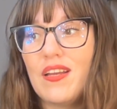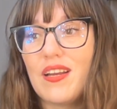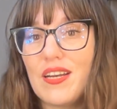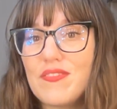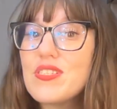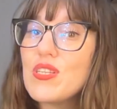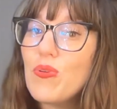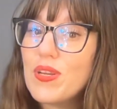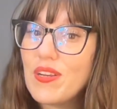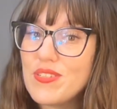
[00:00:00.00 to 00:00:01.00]
kind of
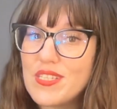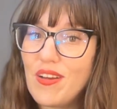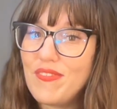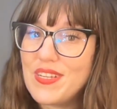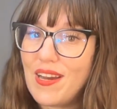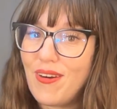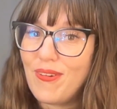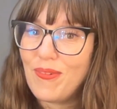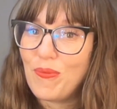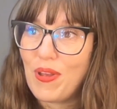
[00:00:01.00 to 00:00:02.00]
slowing yourself
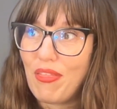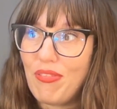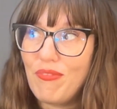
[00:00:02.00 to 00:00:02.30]
down with